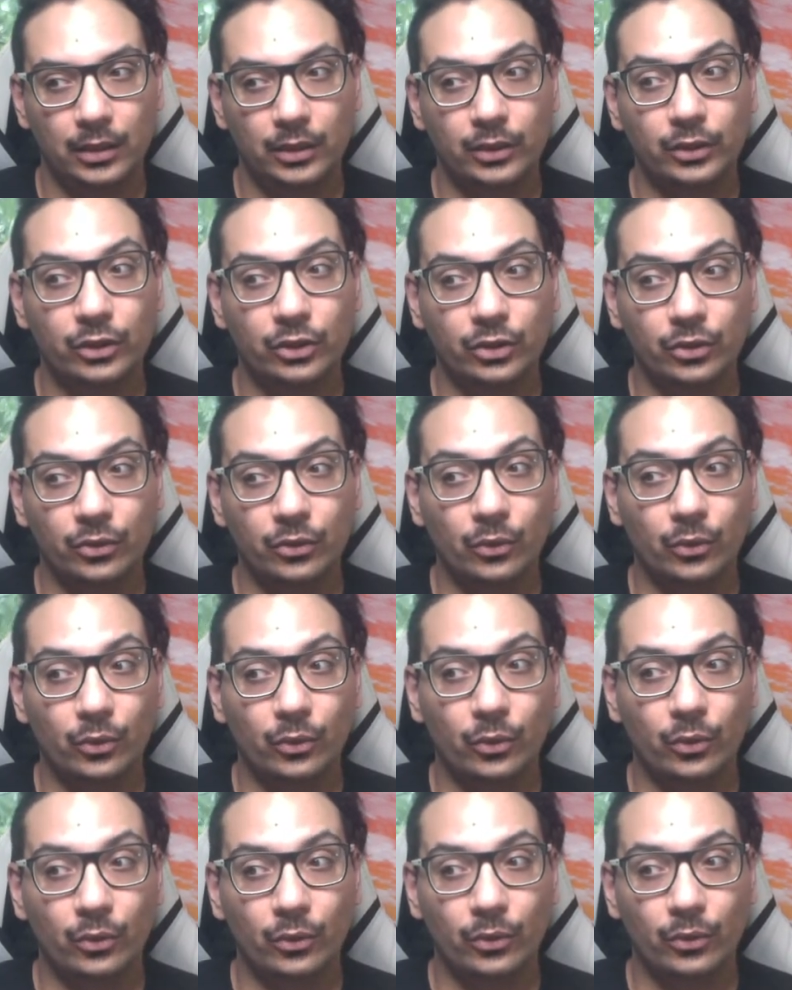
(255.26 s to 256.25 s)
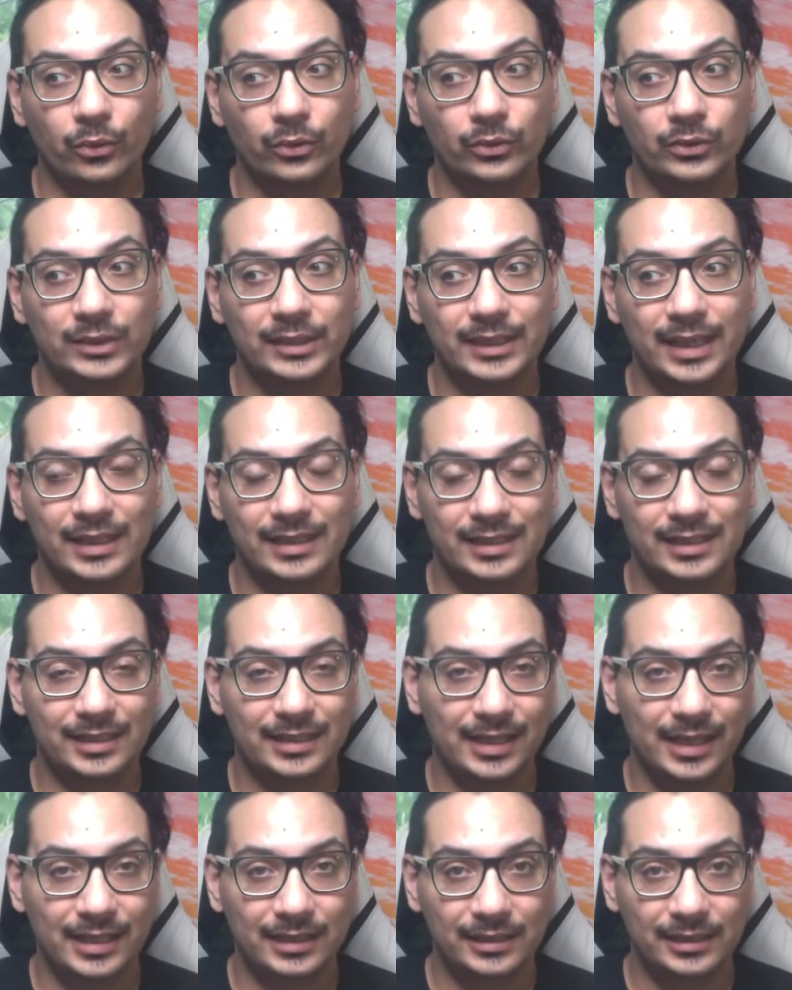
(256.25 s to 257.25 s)
your
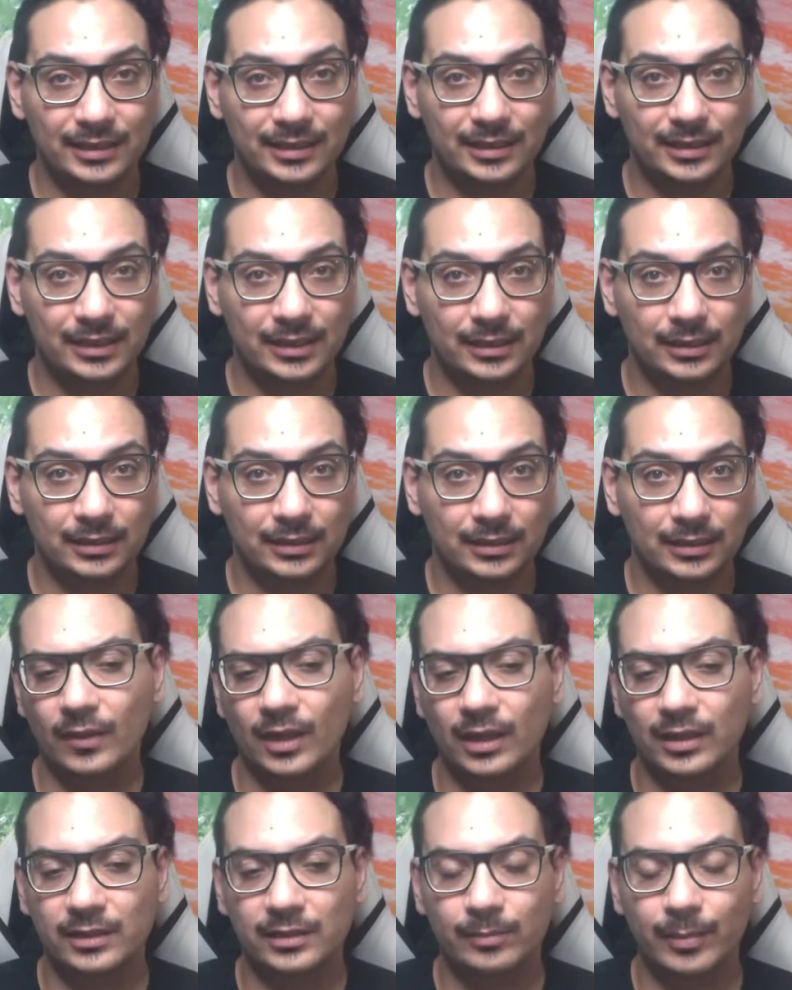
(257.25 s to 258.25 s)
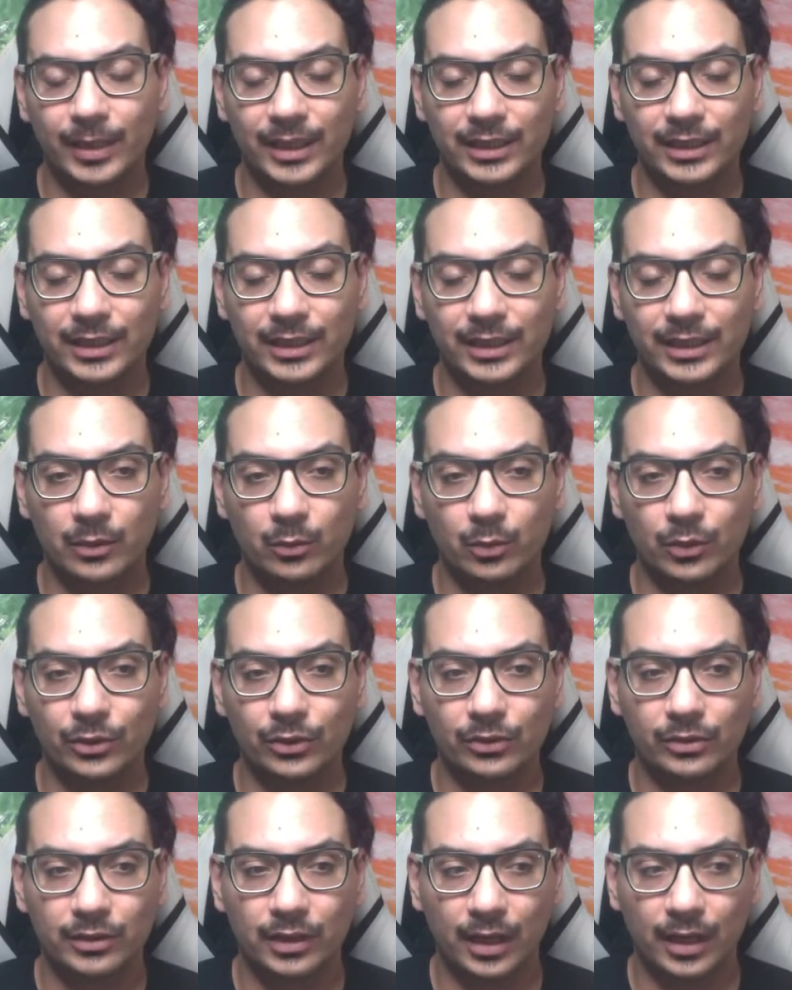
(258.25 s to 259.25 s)
senses, especially what you
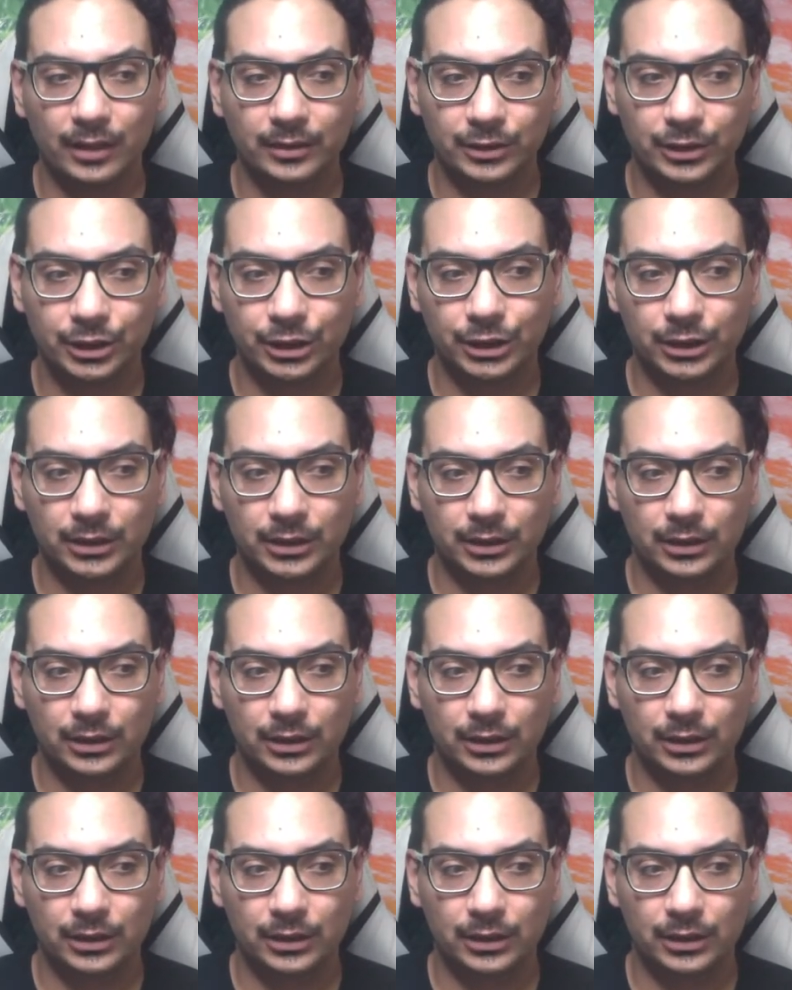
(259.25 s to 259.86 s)
touch.